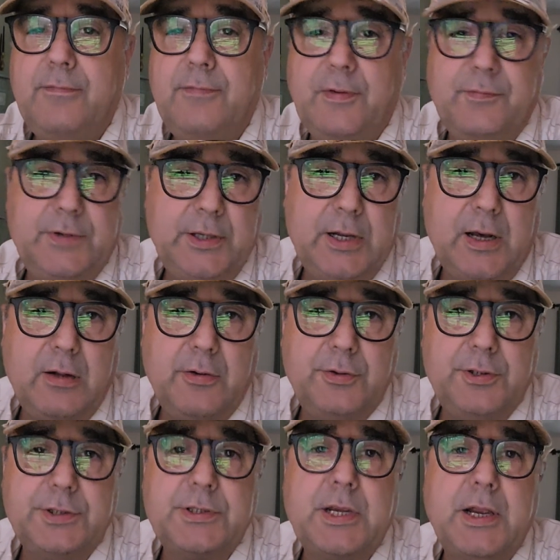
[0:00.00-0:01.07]

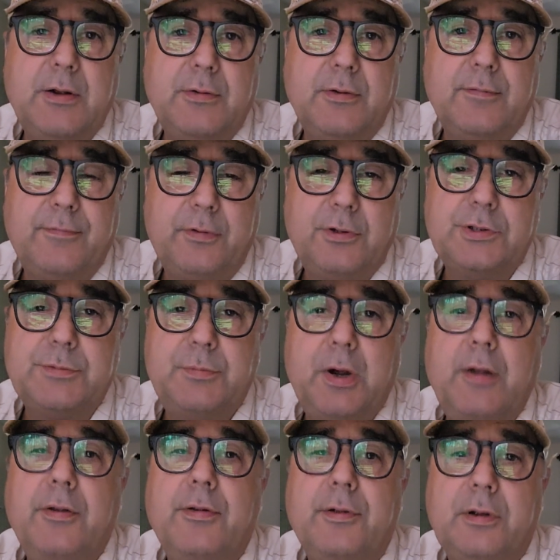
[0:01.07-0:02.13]
$50 discount the first
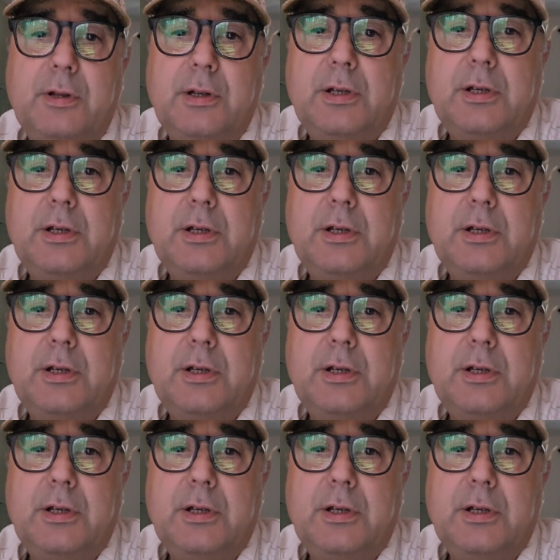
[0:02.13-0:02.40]
month,